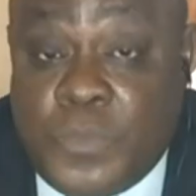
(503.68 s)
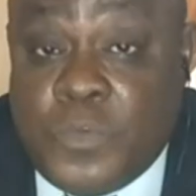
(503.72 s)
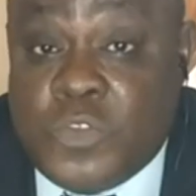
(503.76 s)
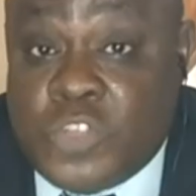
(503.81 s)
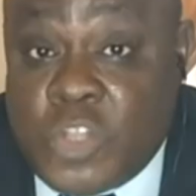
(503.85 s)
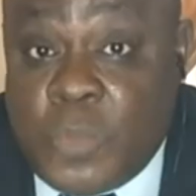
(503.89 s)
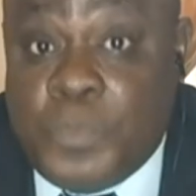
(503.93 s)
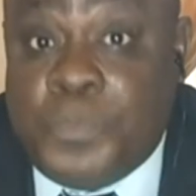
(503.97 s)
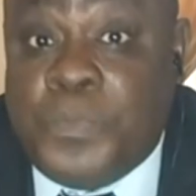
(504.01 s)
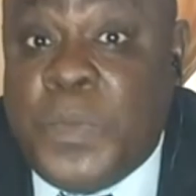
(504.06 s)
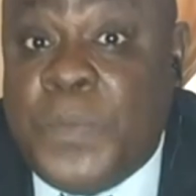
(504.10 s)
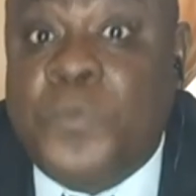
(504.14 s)

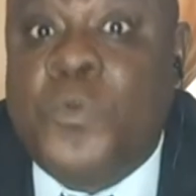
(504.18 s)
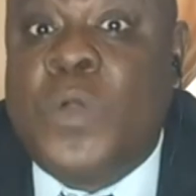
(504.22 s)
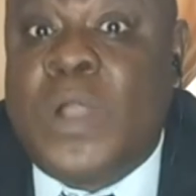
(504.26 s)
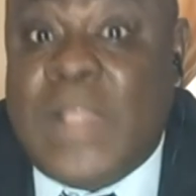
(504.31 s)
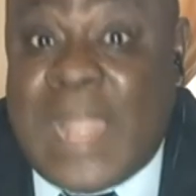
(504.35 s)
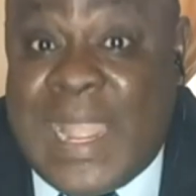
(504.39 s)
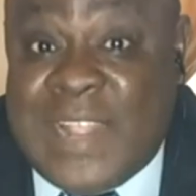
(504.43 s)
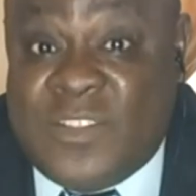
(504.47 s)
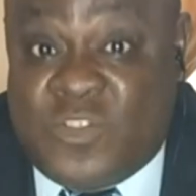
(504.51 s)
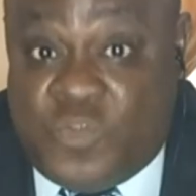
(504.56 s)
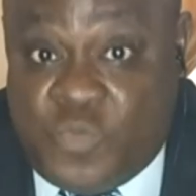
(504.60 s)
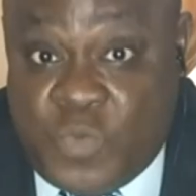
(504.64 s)
Some people
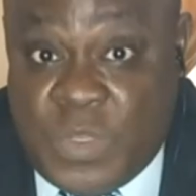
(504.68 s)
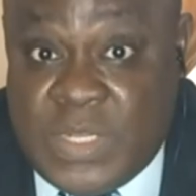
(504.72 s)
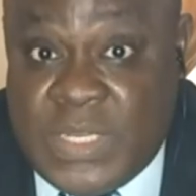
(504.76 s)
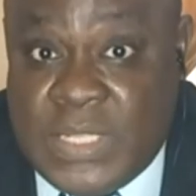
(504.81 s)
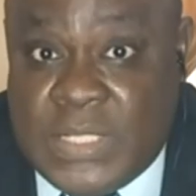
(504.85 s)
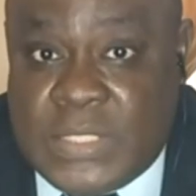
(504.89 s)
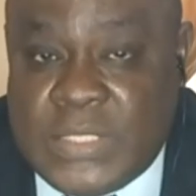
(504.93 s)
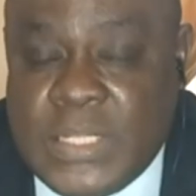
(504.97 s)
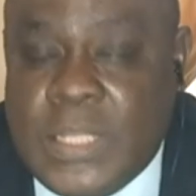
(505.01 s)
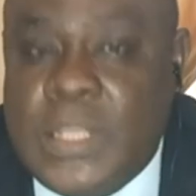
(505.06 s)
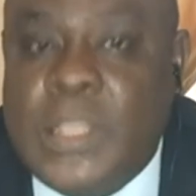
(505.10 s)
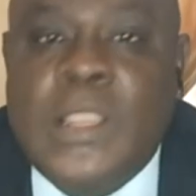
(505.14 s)
are doing
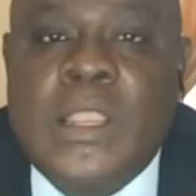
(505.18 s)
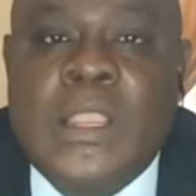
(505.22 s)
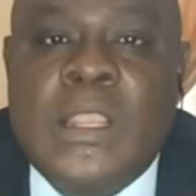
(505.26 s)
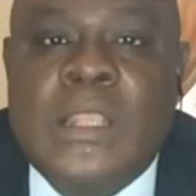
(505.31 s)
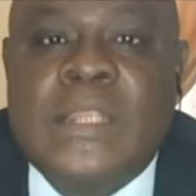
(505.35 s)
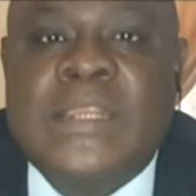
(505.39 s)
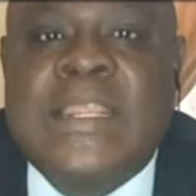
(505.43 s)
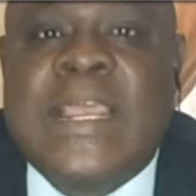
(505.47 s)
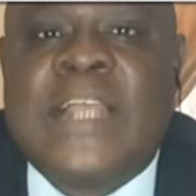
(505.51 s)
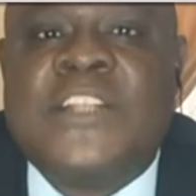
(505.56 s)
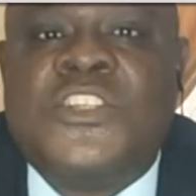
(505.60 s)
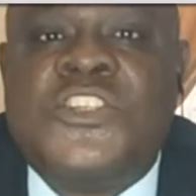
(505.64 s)
it. Yes.
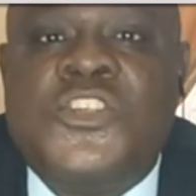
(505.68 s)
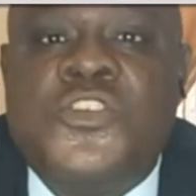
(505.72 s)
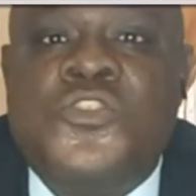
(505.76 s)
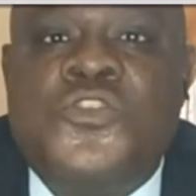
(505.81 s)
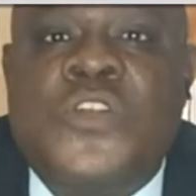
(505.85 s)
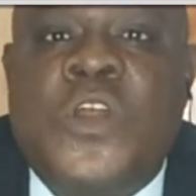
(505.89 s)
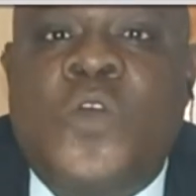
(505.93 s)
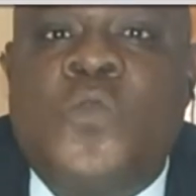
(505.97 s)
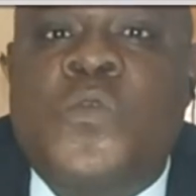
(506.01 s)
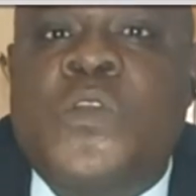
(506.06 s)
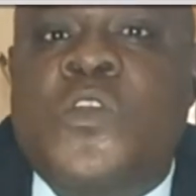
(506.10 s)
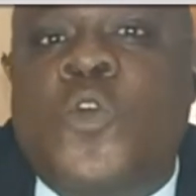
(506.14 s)
Their
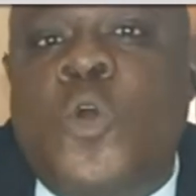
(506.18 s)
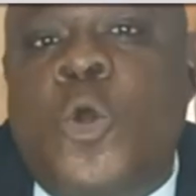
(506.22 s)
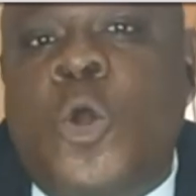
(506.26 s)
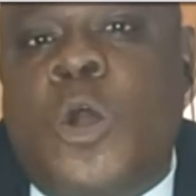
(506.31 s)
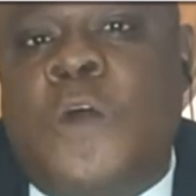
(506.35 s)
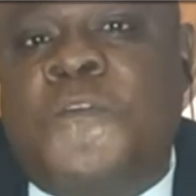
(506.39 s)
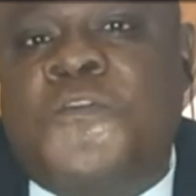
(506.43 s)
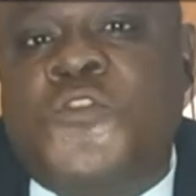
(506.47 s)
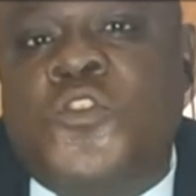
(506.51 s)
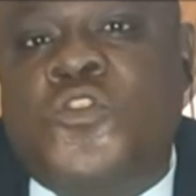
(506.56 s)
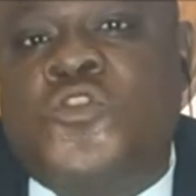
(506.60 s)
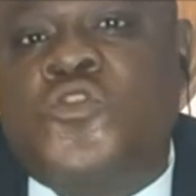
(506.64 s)
children will go
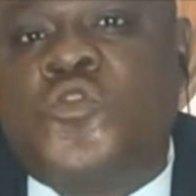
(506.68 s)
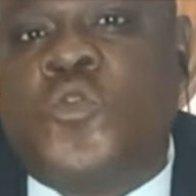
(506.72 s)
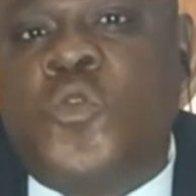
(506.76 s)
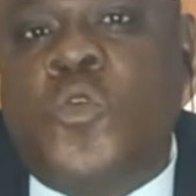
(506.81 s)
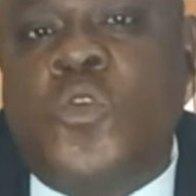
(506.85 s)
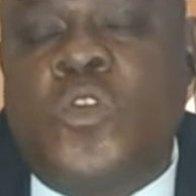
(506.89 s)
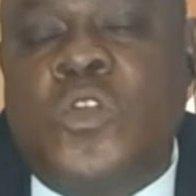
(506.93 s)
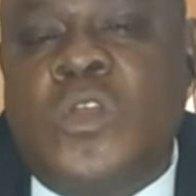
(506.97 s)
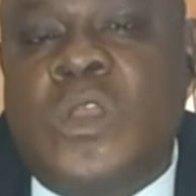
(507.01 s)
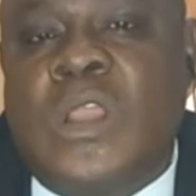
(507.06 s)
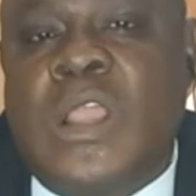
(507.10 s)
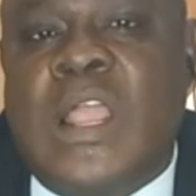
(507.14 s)
off to
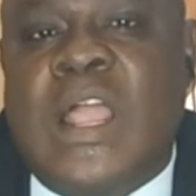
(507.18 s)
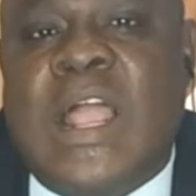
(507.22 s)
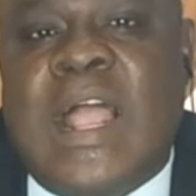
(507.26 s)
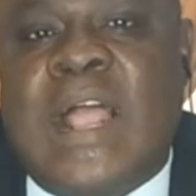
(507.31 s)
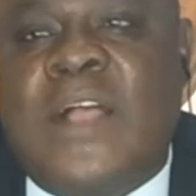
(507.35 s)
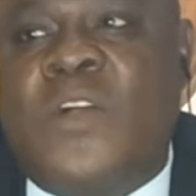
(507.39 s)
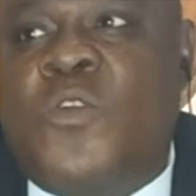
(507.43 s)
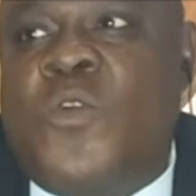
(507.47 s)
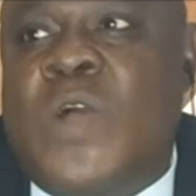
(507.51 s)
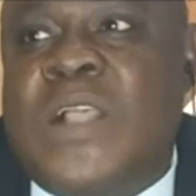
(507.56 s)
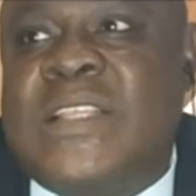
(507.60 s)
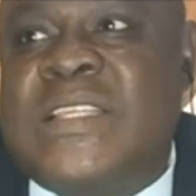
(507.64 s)
school and
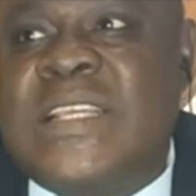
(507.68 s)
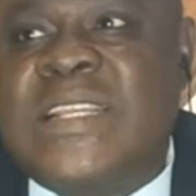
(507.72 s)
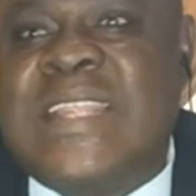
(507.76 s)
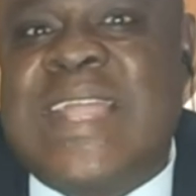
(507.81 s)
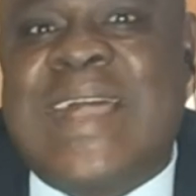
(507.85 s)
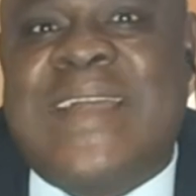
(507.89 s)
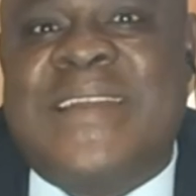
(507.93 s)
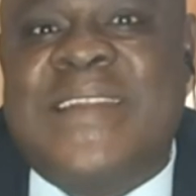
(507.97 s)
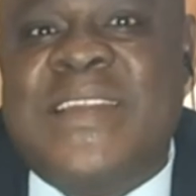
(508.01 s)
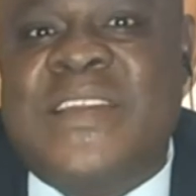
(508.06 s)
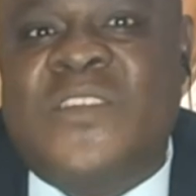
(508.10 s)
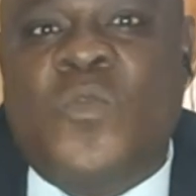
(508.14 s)
go and say they are
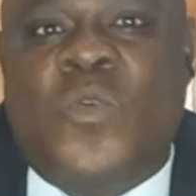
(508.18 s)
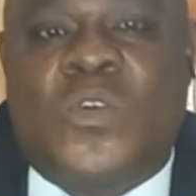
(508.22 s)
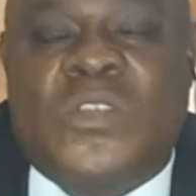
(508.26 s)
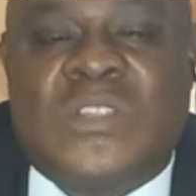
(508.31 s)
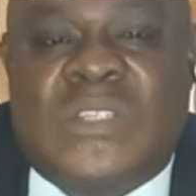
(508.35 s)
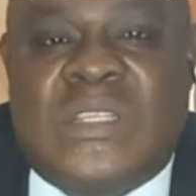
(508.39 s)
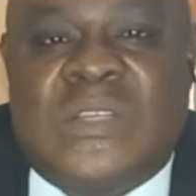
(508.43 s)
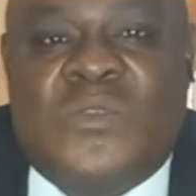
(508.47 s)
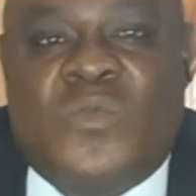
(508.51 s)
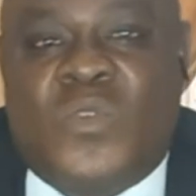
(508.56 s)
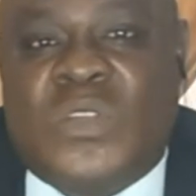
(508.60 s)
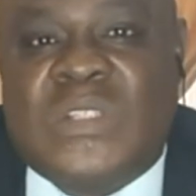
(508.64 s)
reading one
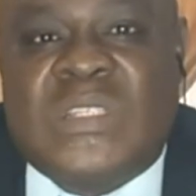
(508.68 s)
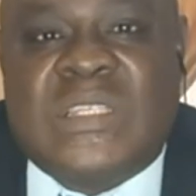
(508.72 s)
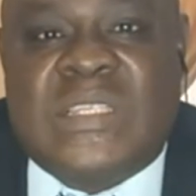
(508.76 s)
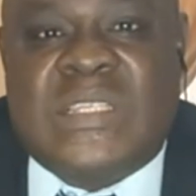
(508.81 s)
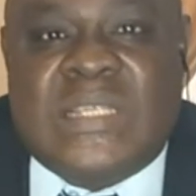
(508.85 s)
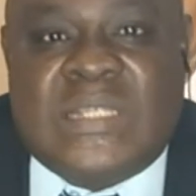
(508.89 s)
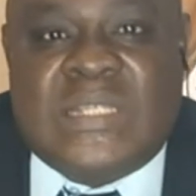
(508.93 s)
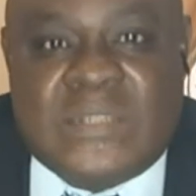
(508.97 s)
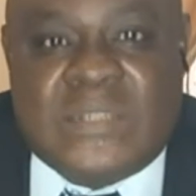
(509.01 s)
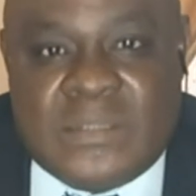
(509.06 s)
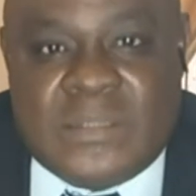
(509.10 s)
thing, one thing